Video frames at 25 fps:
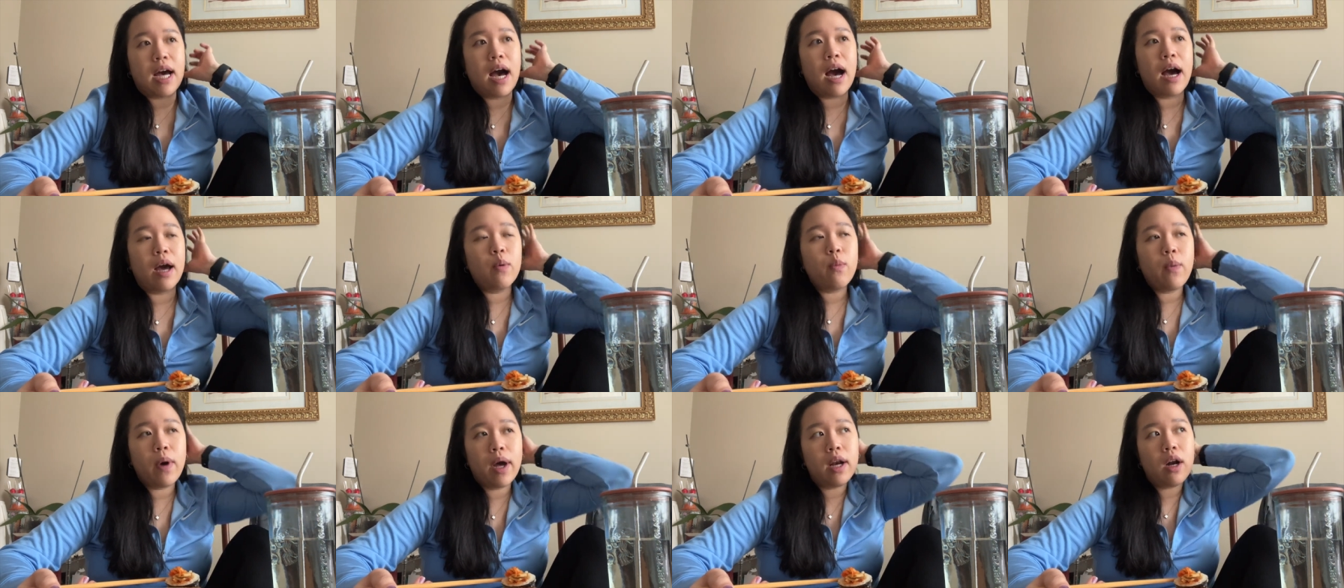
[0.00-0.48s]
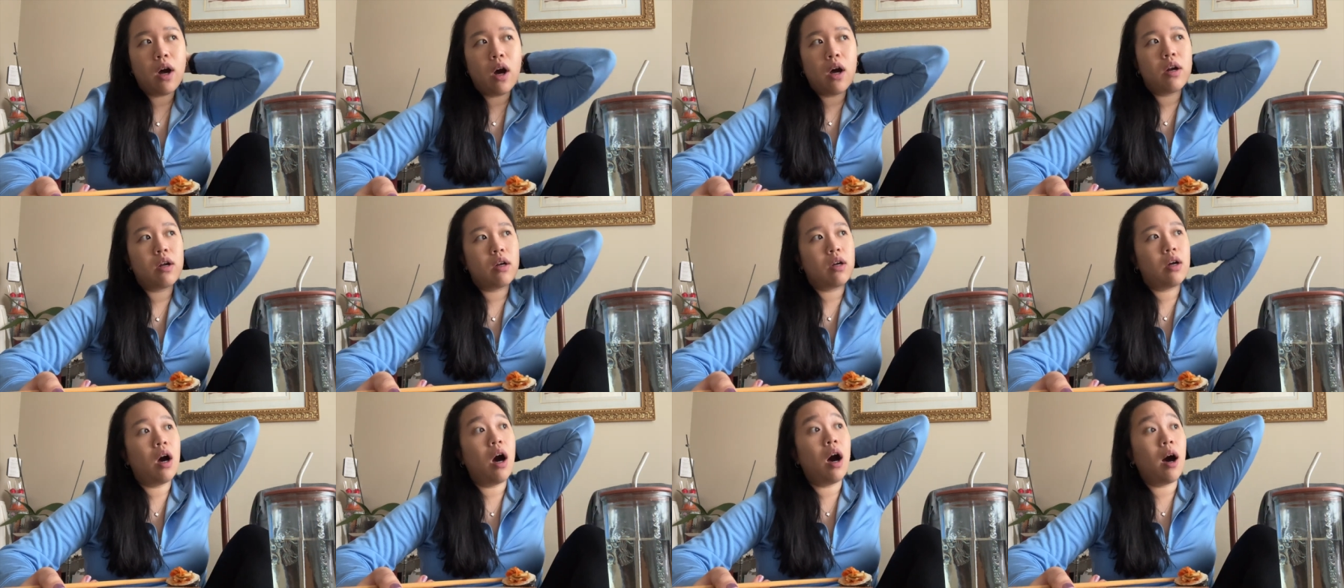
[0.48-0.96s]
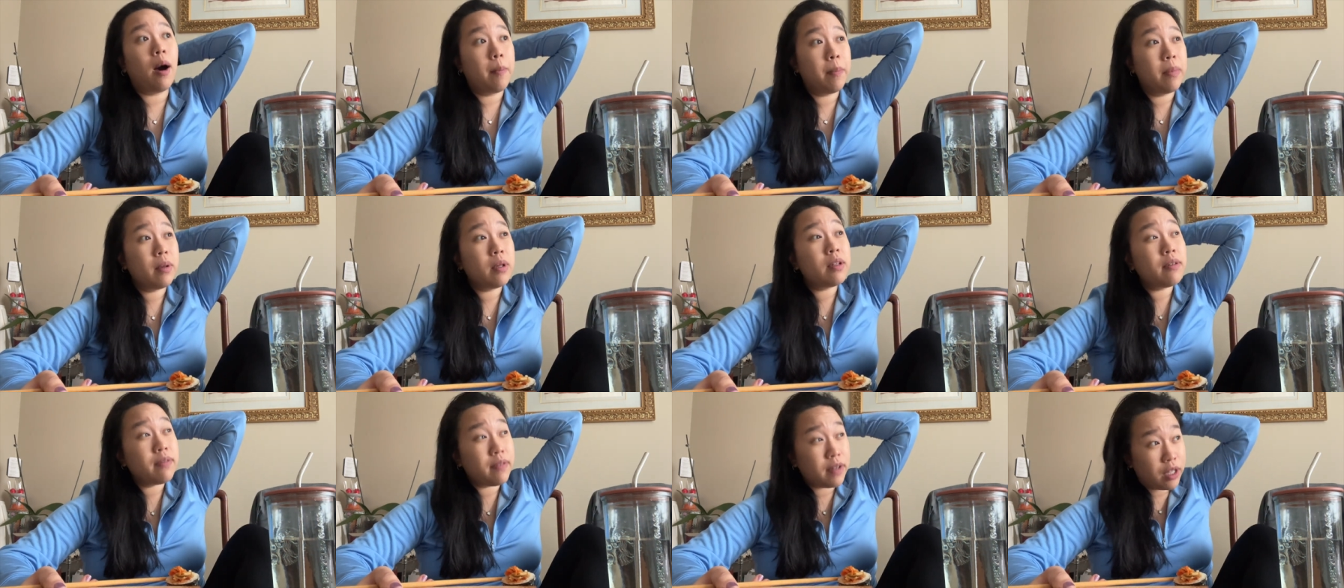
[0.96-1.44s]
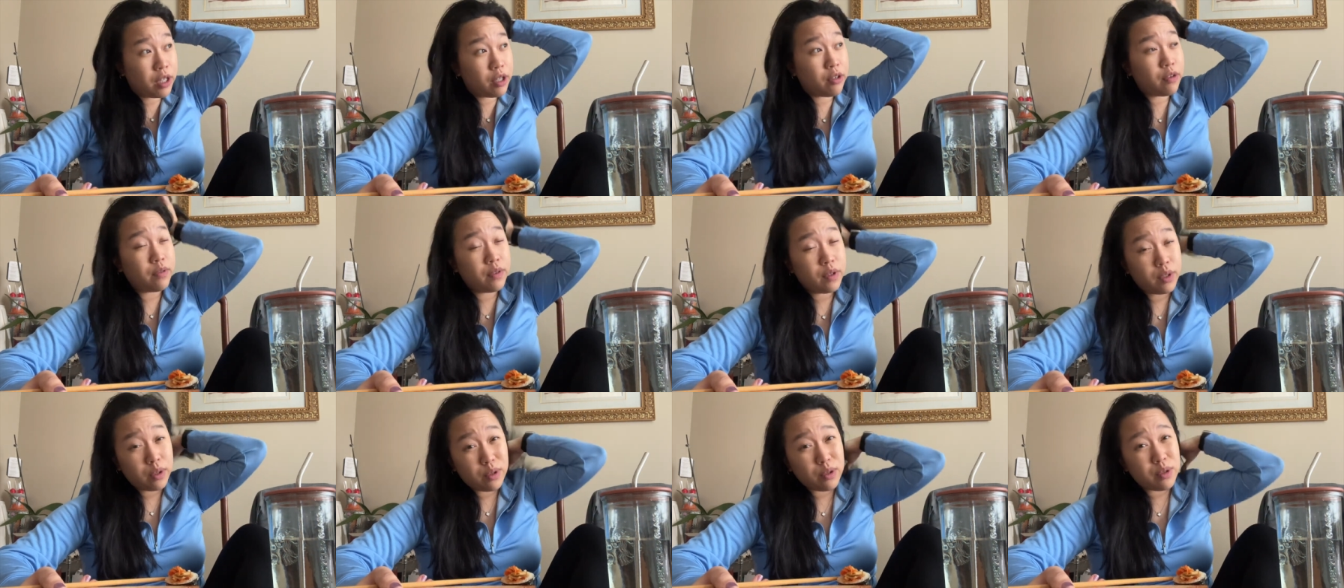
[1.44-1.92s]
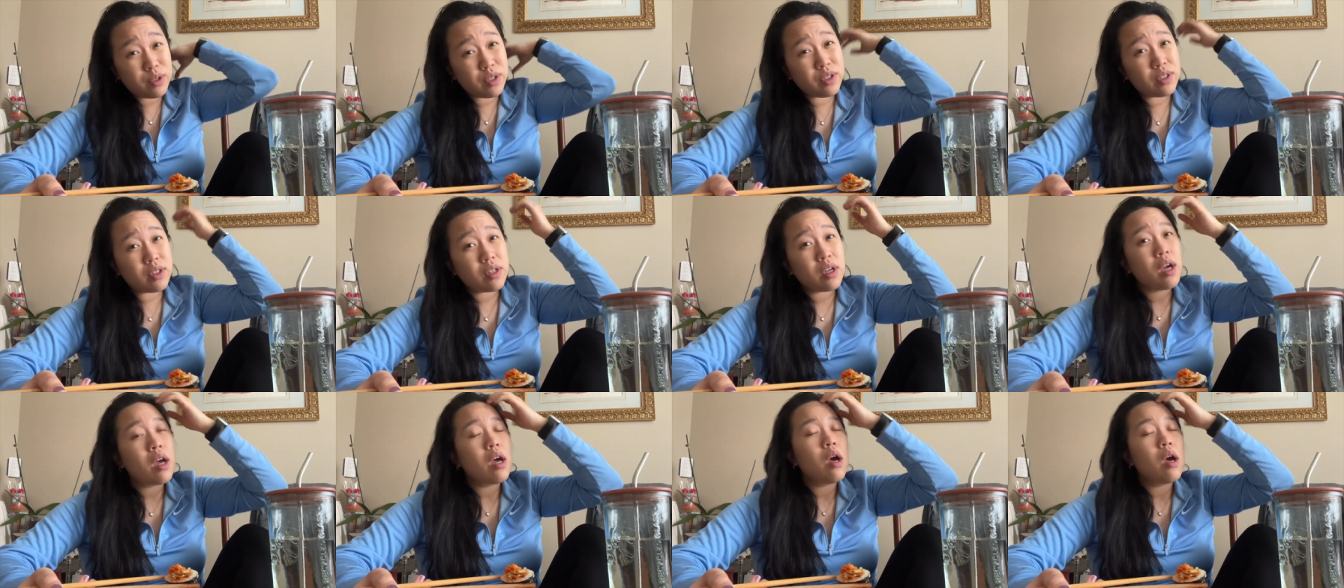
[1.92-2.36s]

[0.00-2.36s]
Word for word: I went on a couple of interviews